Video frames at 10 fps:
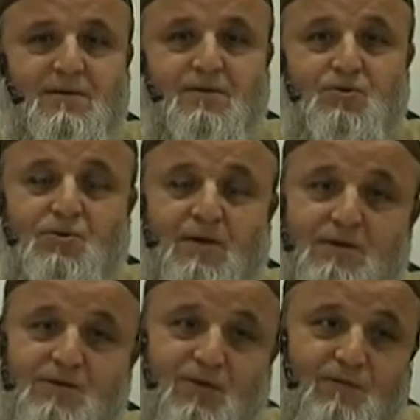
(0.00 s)
You don't
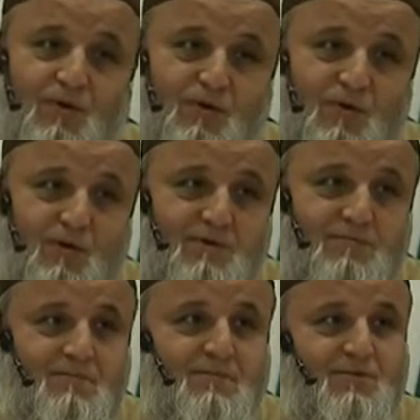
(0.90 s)
answer your phone
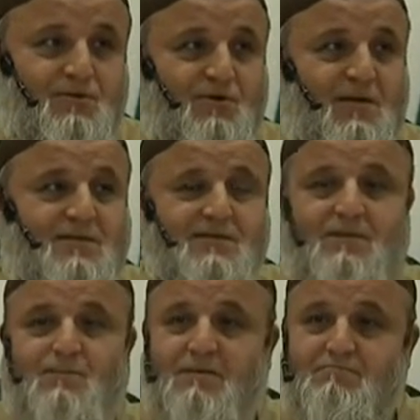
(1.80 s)
call, you don't
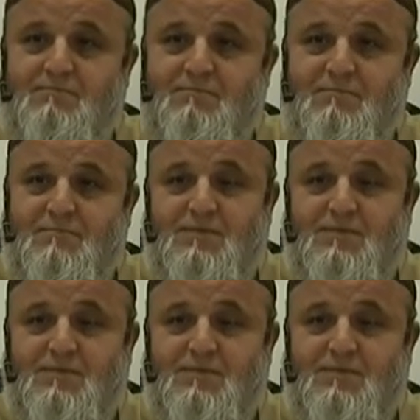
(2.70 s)
answer mum.